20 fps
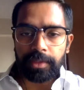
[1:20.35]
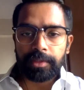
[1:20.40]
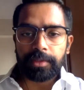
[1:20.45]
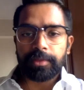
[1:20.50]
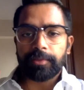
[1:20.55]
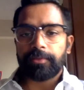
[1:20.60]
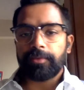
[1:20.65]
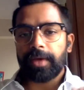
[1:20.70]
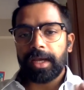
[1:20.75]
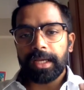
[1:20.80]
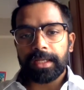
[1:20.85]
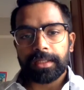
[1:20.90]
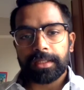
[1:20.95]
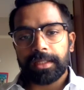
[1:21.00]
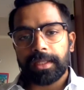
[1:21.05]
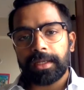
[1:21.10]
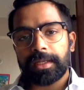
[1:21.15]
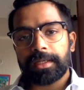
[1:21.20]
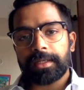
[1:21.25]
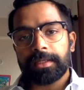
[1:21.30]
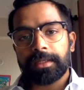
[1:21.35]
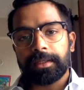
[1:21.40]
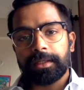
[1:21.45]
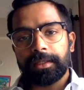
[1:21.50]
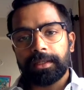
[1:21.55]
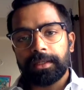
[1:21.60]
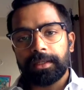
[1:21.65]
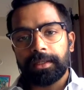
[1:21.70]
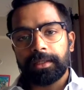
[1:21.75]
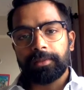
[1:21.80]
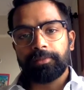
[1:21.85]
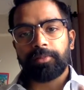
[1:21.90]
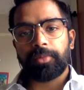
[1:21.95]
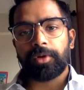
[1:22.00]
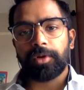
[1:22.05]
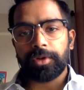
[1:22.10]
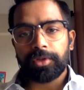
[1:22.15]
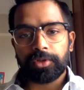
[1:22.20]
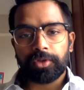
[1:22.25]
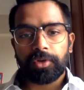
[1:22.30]
The fact that
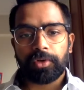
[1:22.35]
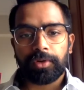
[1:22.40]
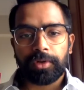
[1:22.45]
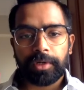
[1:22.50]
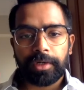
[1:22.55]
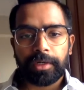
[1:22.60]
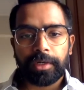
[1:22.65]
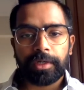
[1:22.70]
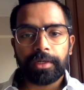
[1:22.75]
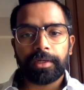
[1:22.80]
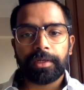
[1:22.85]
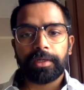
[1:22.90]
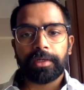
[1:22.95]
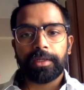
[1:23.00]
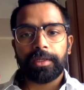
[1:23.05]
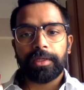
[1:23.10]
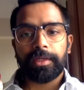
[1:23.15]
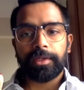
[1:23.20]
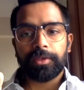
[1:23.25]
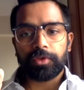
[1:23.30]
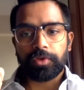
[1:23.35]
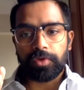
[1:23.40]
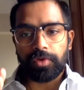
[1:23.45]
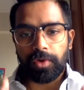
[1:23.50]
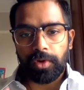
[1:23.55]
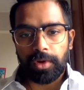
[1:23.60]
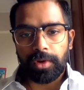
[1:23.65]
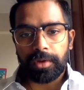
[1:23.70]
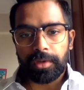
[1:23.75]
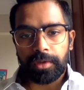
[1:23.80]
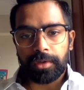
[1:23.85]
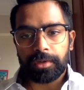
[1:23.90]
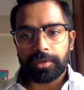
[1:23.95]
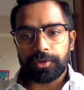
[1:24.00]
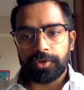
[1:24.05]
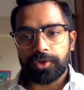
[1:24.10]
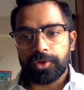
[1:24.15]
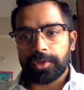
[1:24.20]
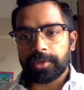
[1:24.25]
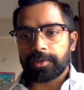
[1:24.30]
polished concrete is not
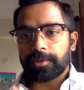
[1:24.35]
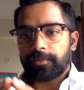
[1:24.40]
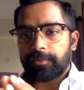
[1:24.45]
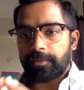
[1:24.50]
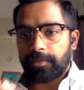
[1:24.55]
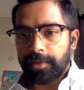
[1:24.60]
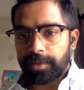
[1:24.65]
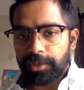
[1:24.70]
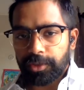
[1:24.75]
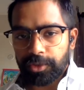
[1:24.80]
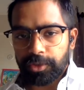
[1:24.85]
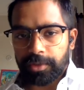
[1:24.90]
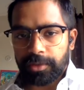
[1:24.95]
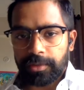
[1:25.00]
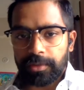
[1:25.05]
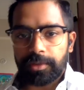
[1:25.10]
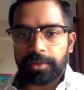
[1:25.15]
just a finish,